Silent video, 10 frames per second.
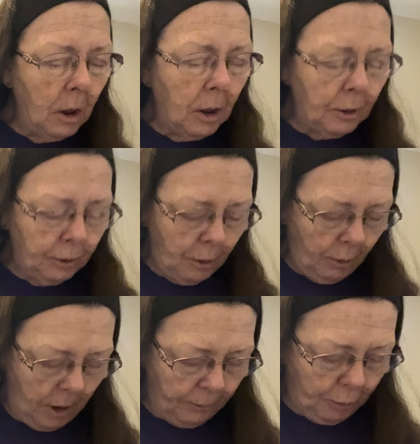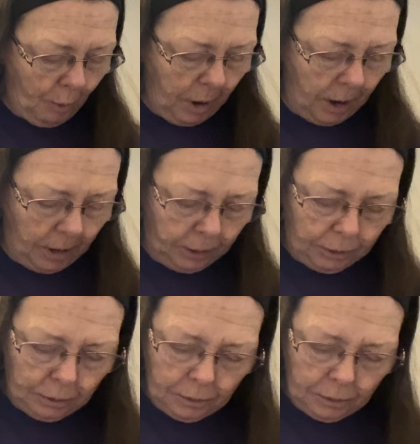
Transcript: and you don't have to wait.